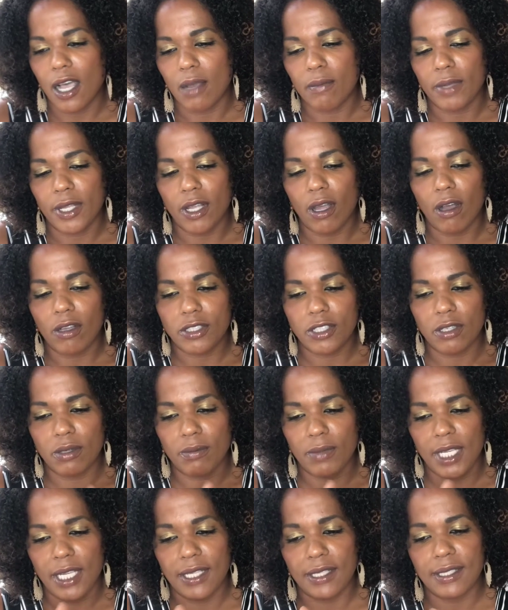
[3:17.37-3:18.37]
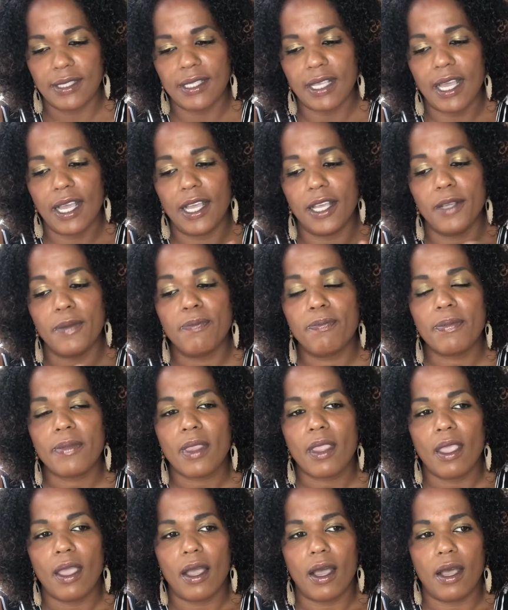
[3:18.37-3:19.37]
It also means that
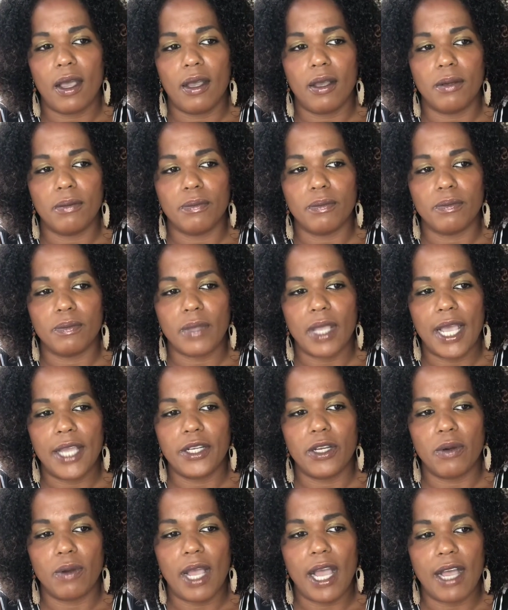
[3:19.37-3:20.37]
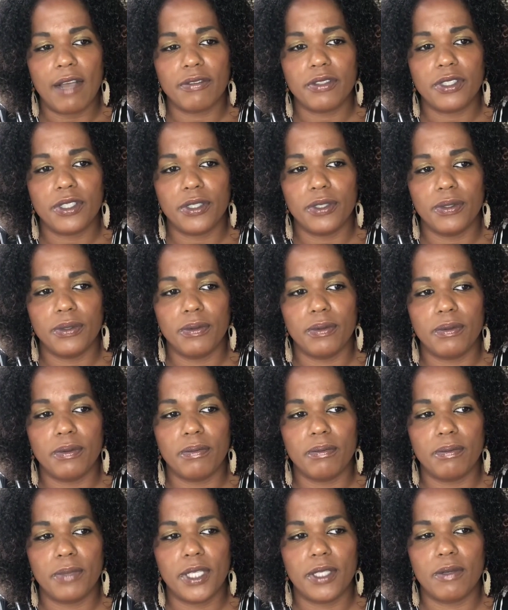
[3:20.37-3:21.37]
I don't have to
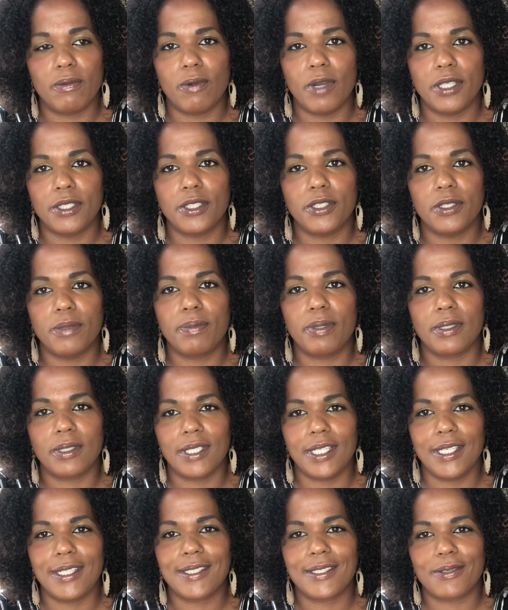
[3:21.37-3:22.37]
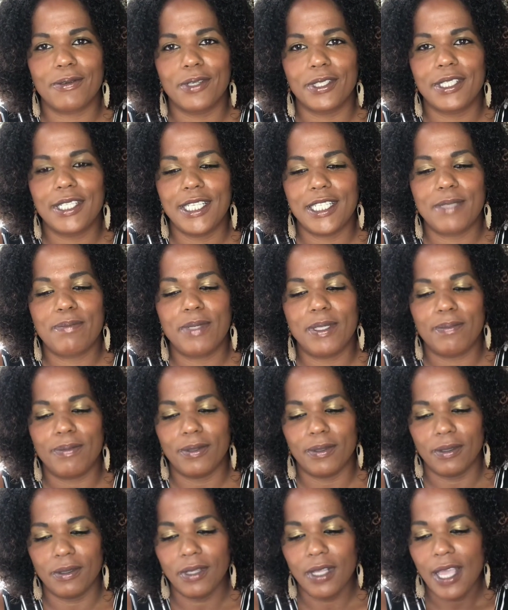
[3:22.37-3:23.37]
be the one to police or teach
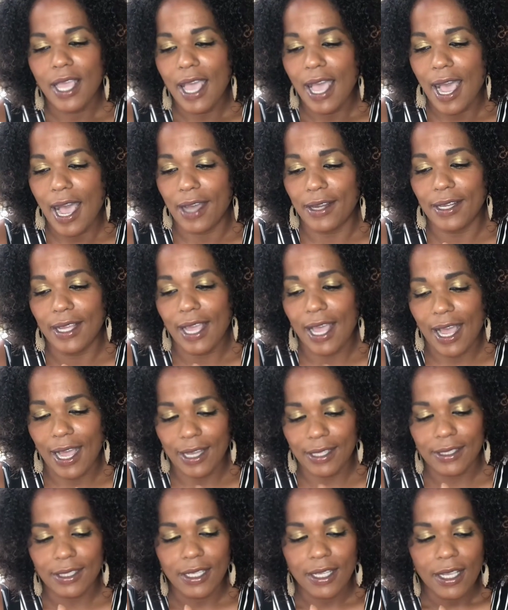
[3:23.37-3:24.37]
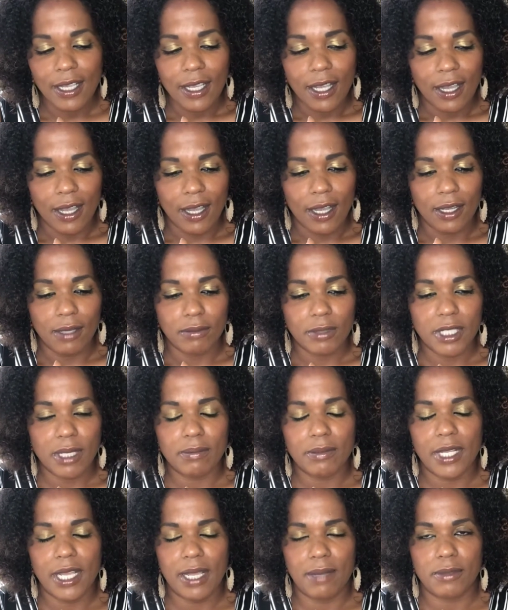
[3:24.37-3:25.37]
people how to act.
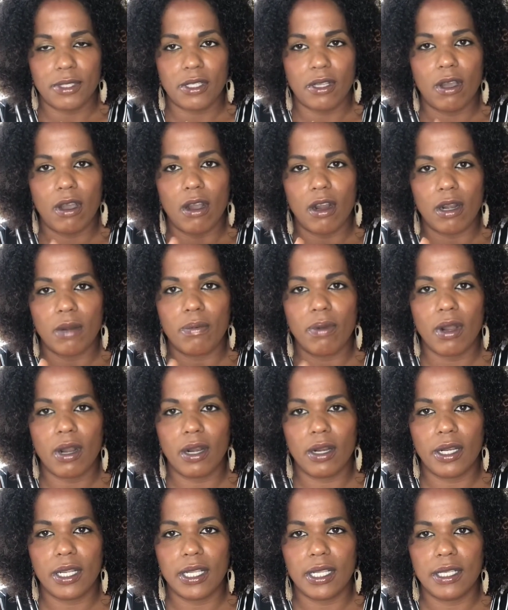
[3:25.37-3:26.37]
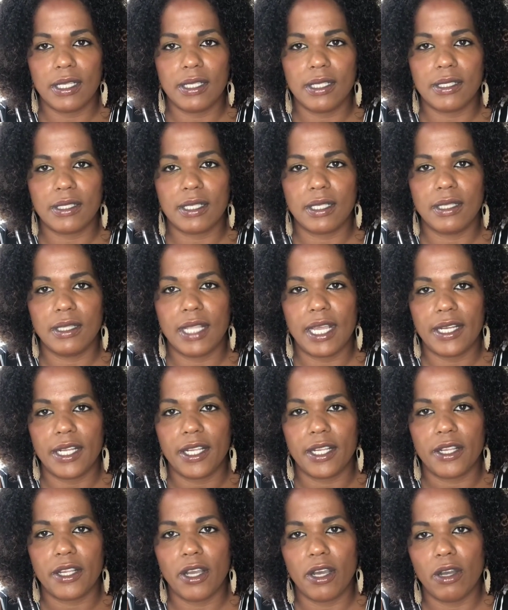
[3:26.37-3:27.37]
Sometimes the hard part is
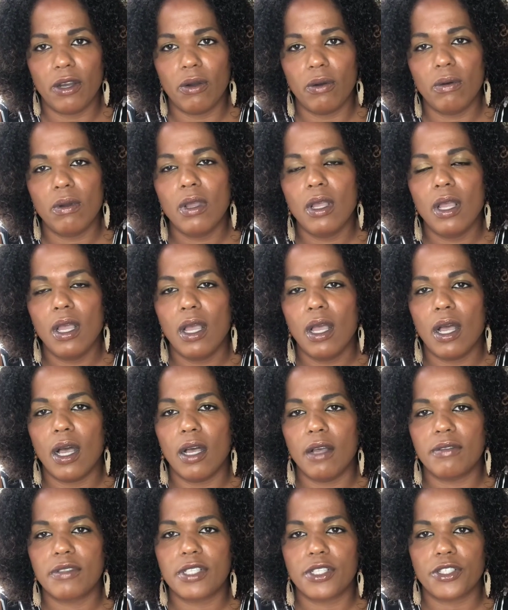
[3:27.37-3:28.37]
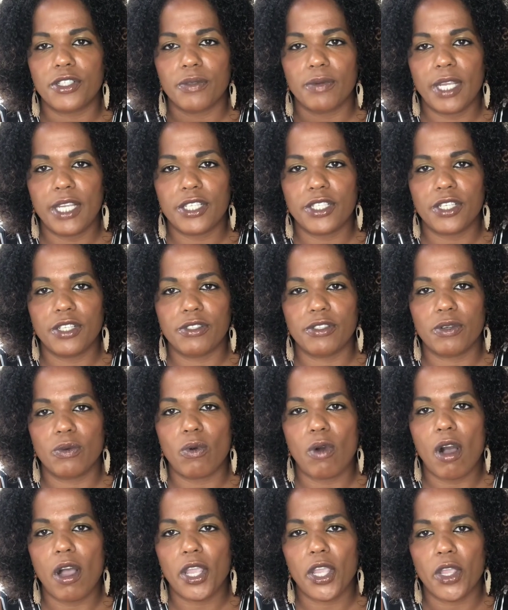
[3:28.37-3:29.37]
letting go of situations or
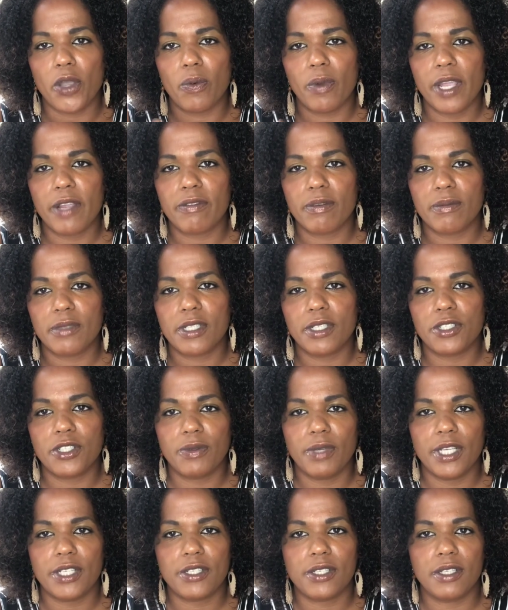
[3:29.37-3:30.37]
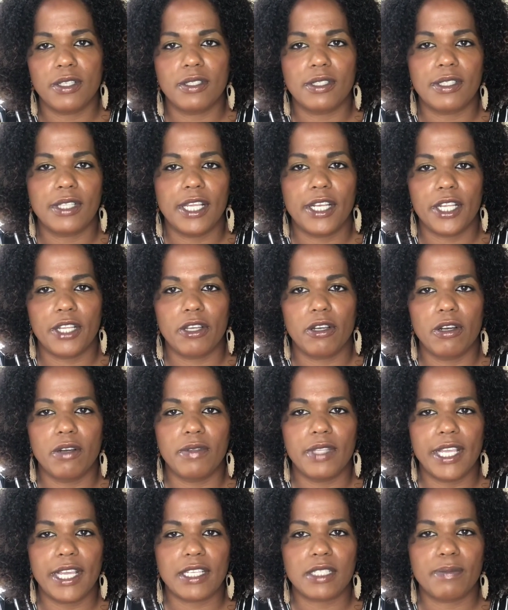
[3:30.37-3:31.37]
walking away from situations. Letting go
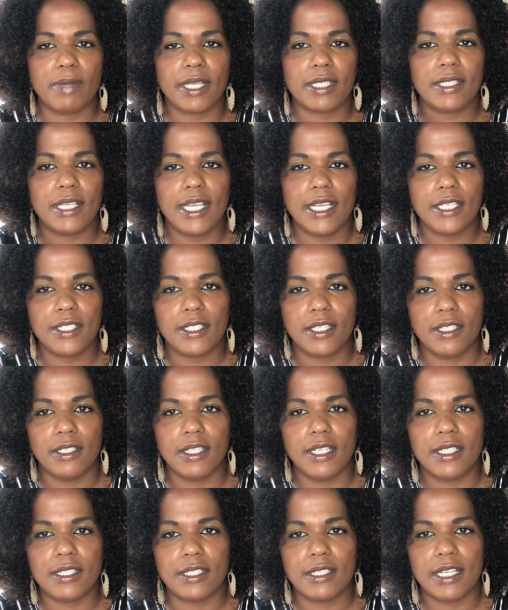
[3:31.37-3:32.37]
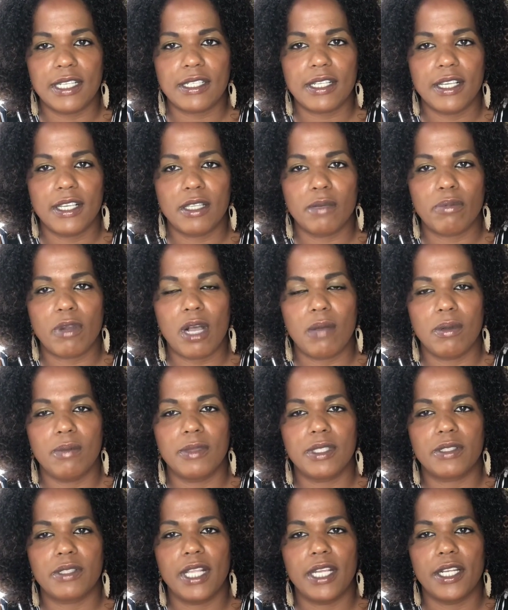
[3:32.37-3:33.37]
of the expectation isn't necessarily the problem.
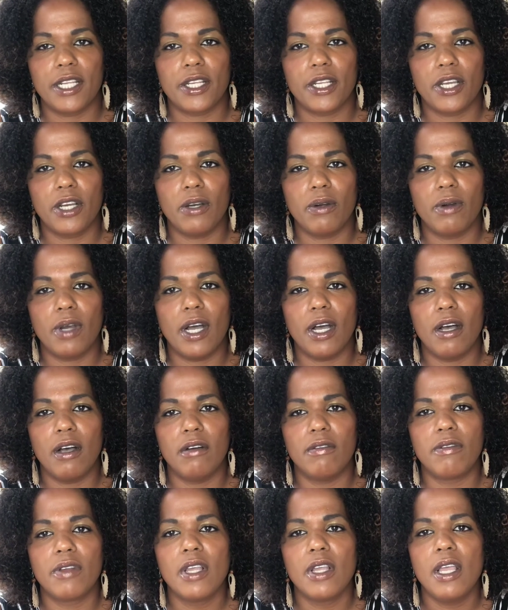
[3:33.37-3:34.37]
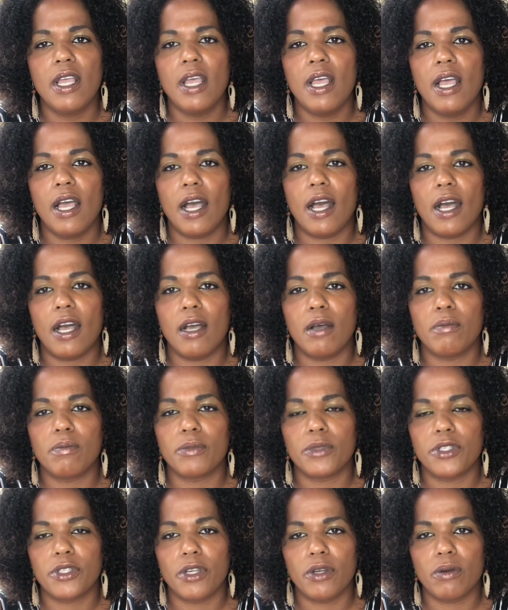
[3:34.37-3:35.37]
It's letting go of
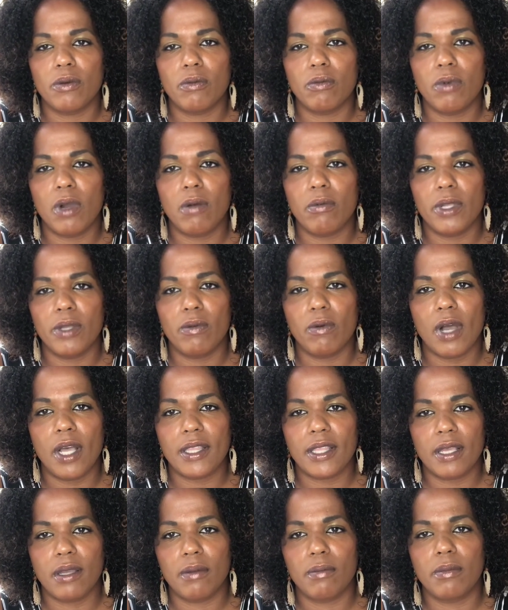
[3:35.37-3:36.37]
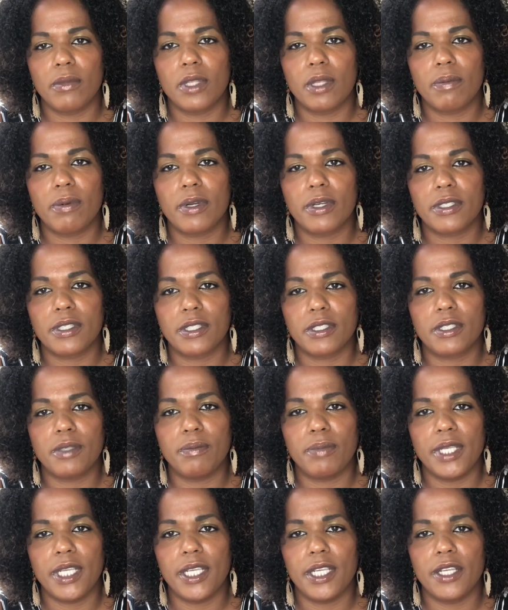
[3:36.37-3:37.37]
what we want the person to
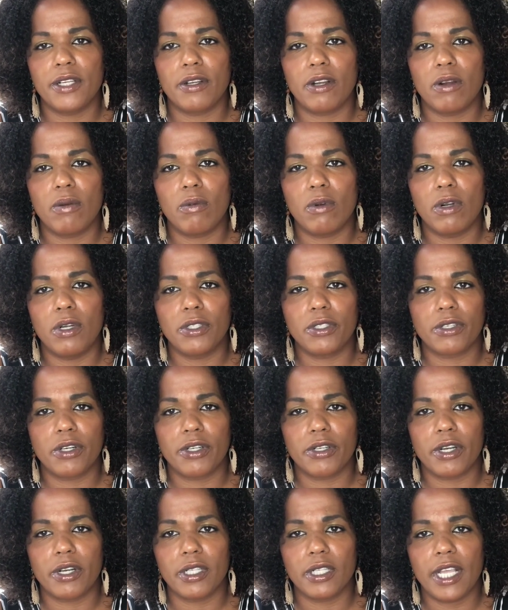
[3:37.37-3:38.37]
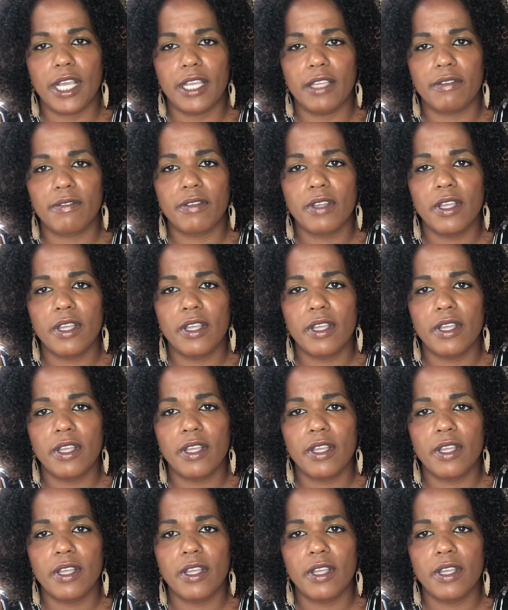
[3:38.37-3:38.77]
be in our world or in our life,